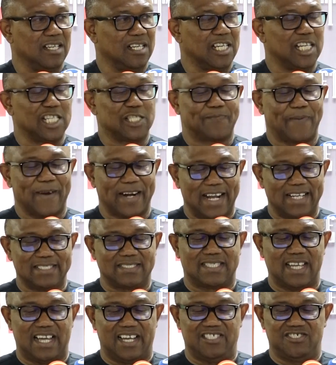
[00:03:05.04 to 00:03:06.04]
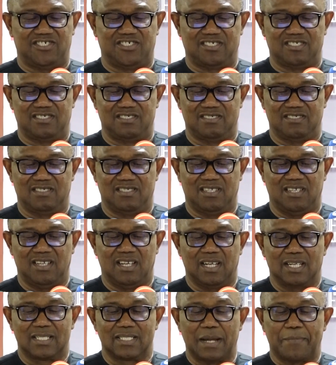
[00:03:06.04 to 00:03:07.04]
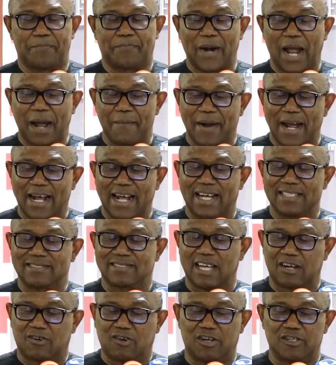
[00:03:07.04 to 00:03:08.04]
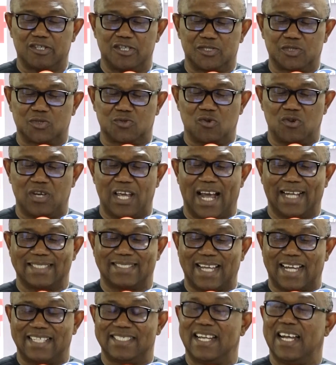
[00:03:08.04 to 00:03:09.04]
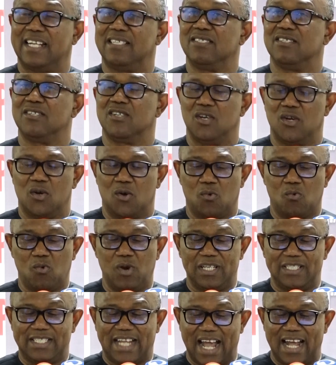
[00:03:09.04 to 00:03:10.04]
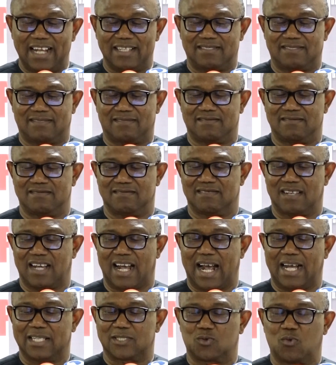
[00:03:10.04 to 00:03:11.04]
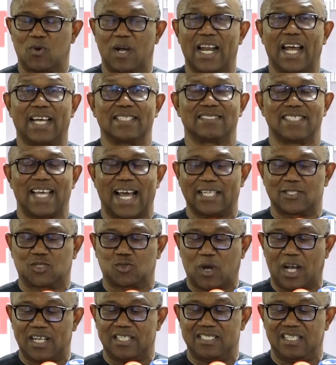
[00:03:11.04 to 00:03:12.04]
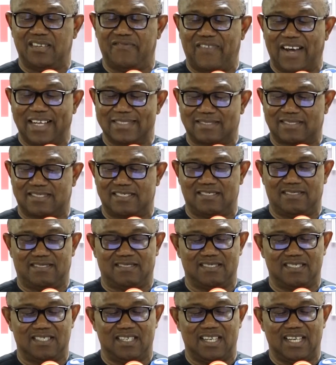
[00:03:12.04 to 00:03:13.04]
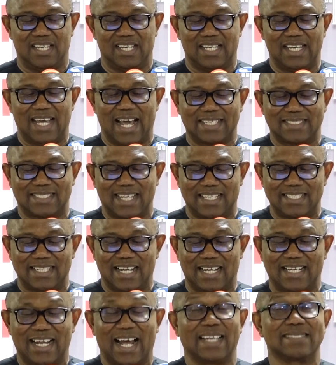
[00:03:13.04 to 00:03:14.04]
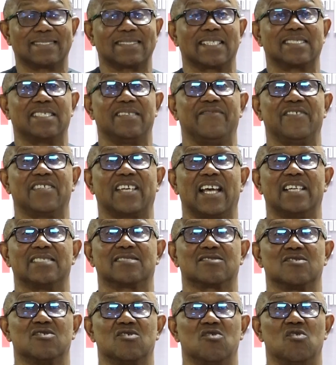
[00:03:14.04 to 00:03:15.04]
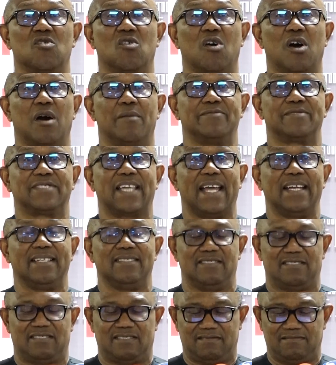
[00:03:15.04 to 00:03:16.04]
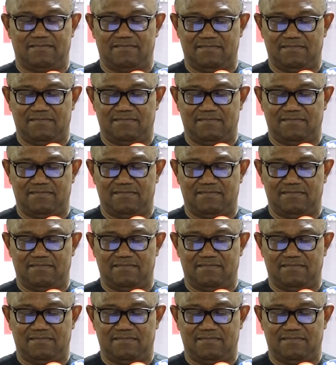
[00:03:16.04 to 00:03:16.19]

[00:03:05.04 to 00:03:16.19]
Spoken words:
his parentage, the primary and secondary school he attended with dates, as well as the actual universities he attended and certificates obtained.